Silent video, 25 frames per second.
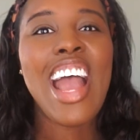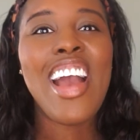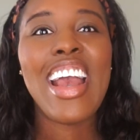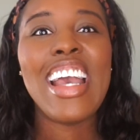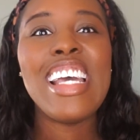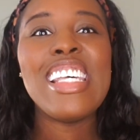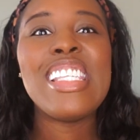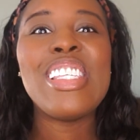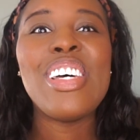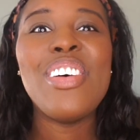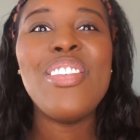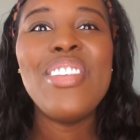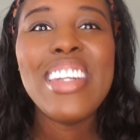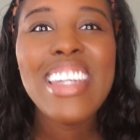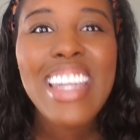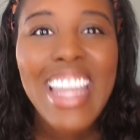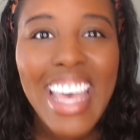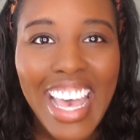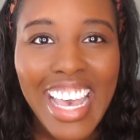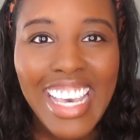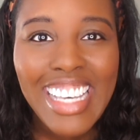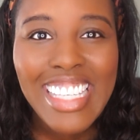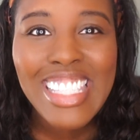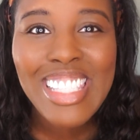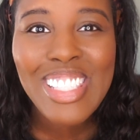All right, so
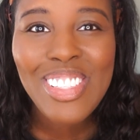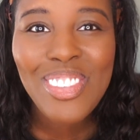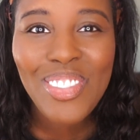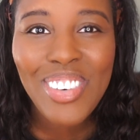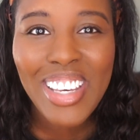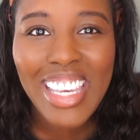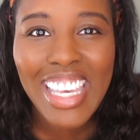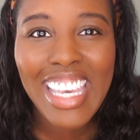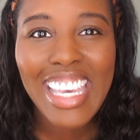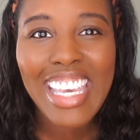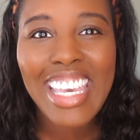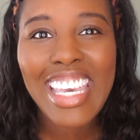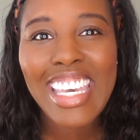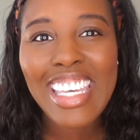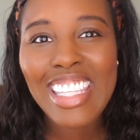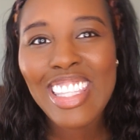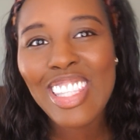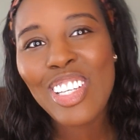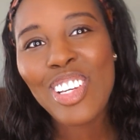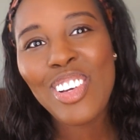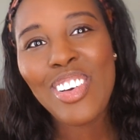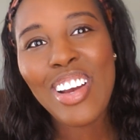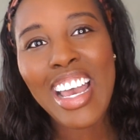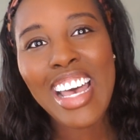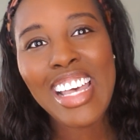next week in
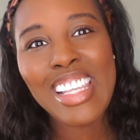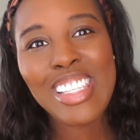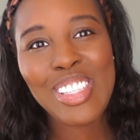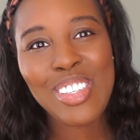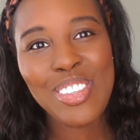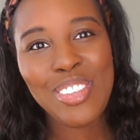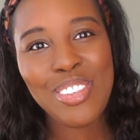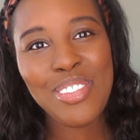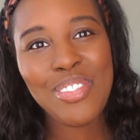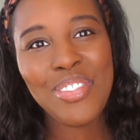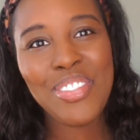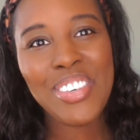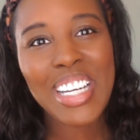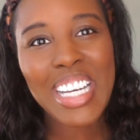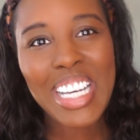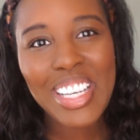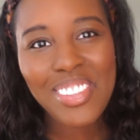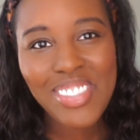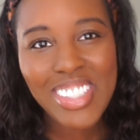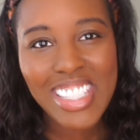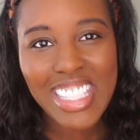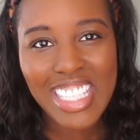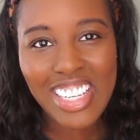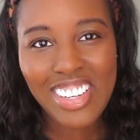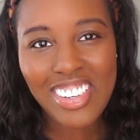the grad school
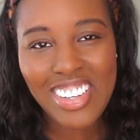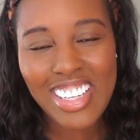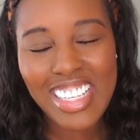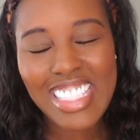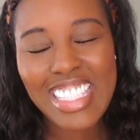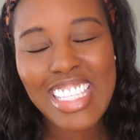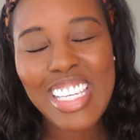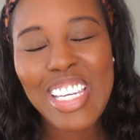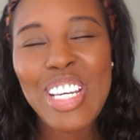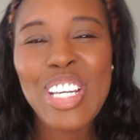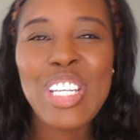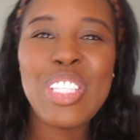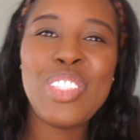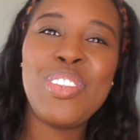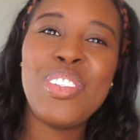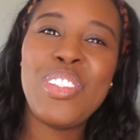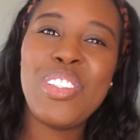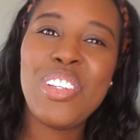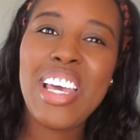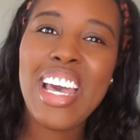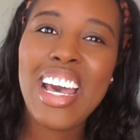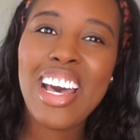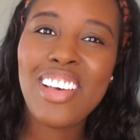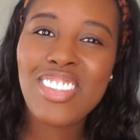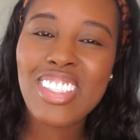prep series, here's what
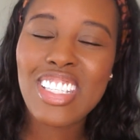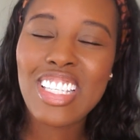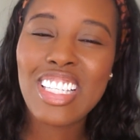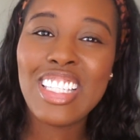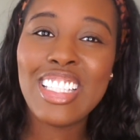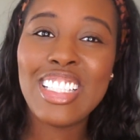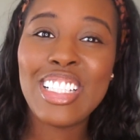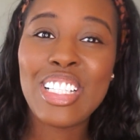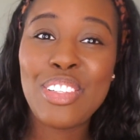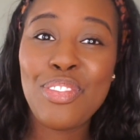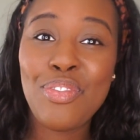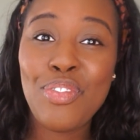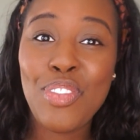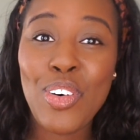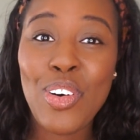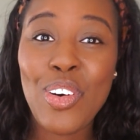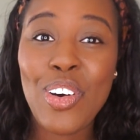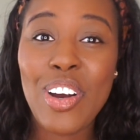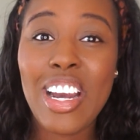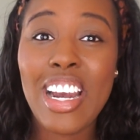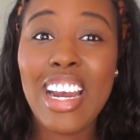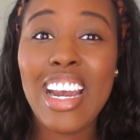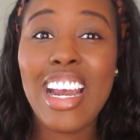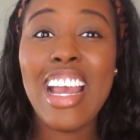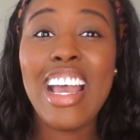you have to look
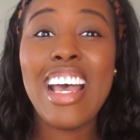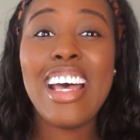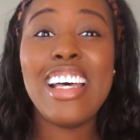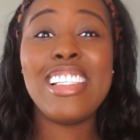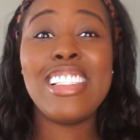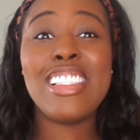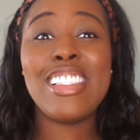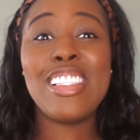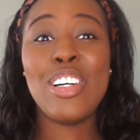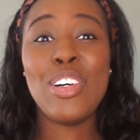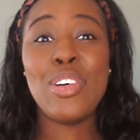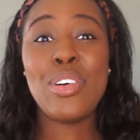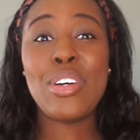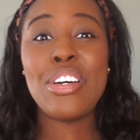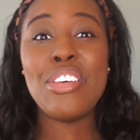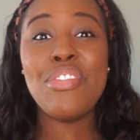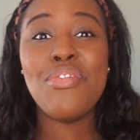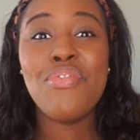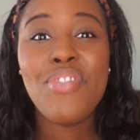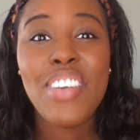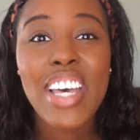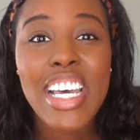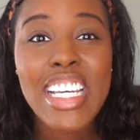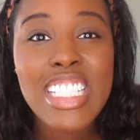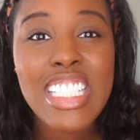for. So
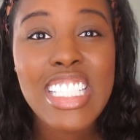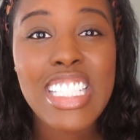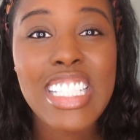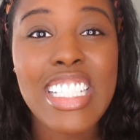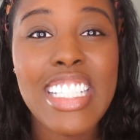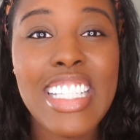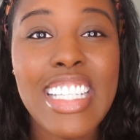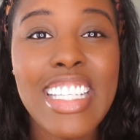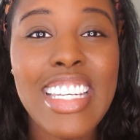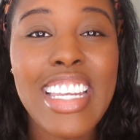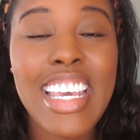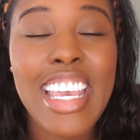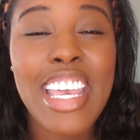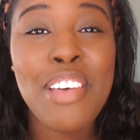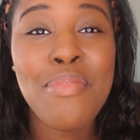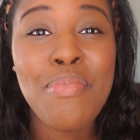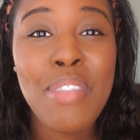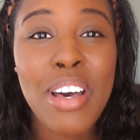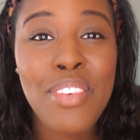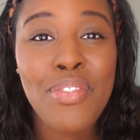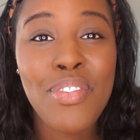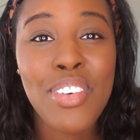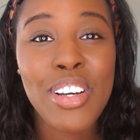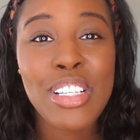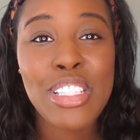confession, in
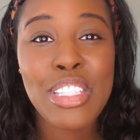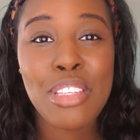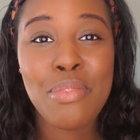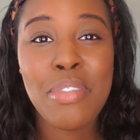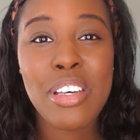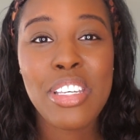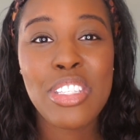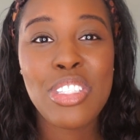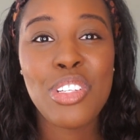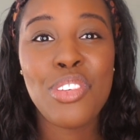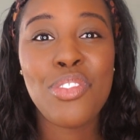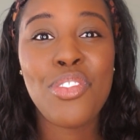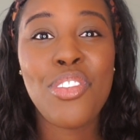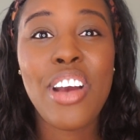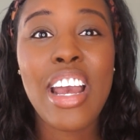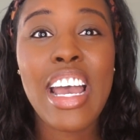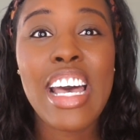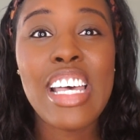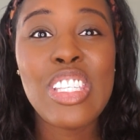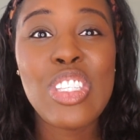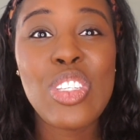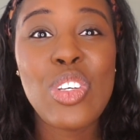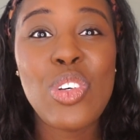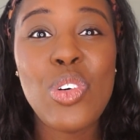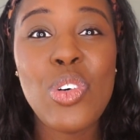my first semester of
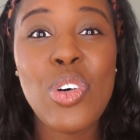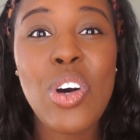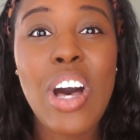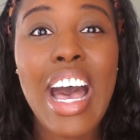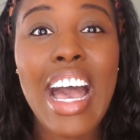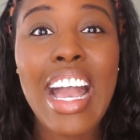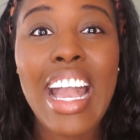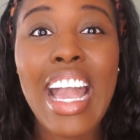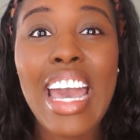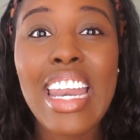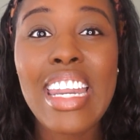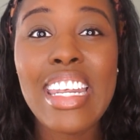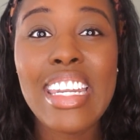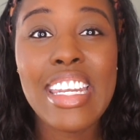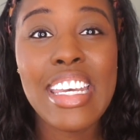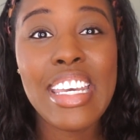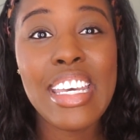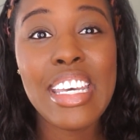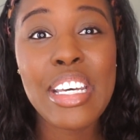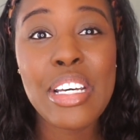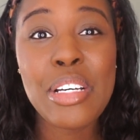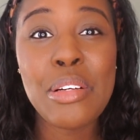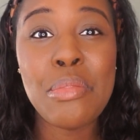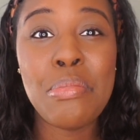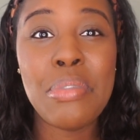grad school, I got an
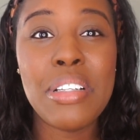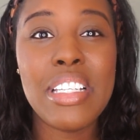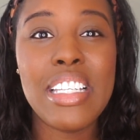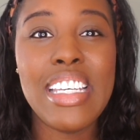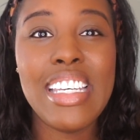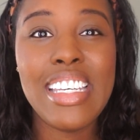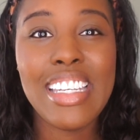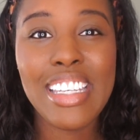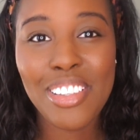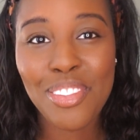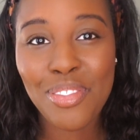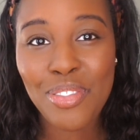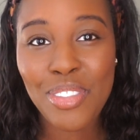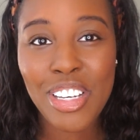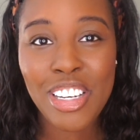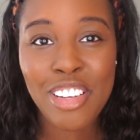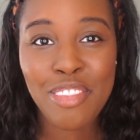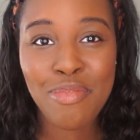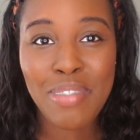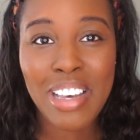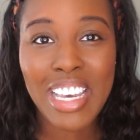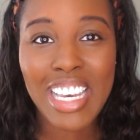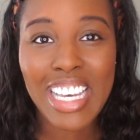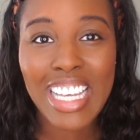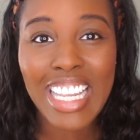incomplete in one
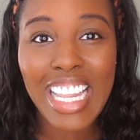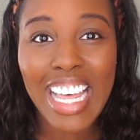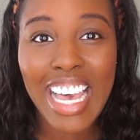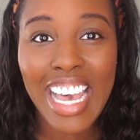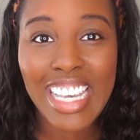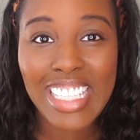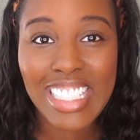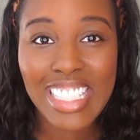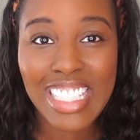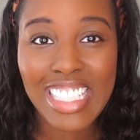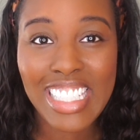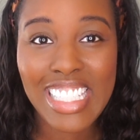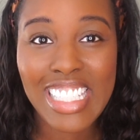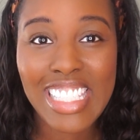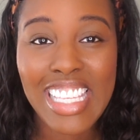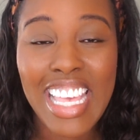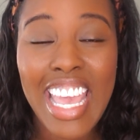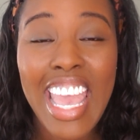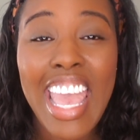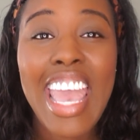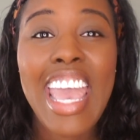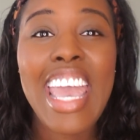of my classes.